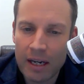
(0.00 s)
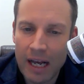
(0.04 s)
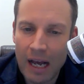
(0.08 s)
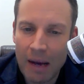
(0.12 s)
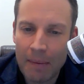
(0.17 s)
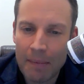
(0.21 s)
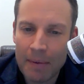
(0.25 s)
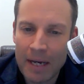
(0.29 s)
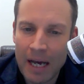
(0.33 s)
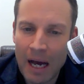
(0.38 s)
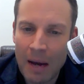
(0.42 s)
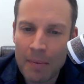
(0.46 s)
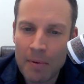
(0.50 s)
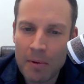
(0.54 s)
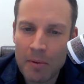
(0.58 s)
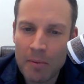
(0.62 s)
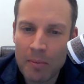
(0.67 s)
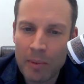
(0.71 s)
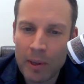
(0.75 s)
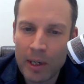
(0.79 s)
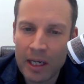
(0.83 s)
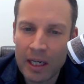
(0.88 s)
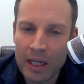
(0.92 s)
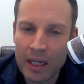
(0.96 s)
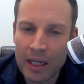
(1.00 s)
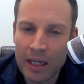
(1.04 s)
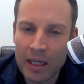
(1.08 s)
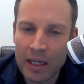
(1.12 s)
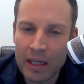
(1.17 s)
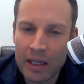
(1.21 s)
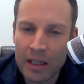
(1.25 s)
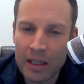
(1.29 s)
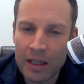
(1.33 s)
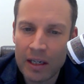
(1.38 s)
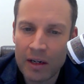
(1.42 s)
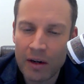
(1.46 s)
coming up and
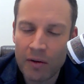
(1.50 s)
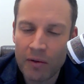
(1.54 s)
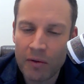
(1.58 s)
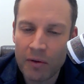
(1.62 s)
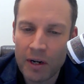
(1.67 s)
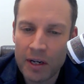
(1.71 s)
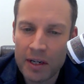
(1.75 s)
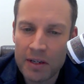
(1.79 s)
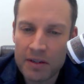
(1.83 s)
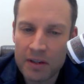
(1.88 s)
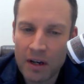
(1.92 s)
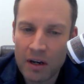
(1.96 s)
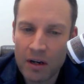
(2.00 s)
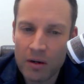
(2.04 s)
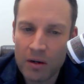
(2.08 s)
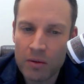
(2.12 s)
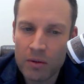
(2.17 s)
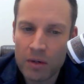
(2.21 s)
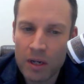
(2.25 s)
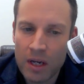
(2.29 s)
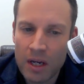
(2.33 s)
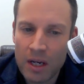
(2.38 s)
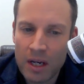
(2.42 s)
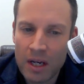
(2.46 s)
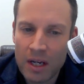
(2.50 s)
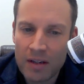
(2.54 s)
being, resold,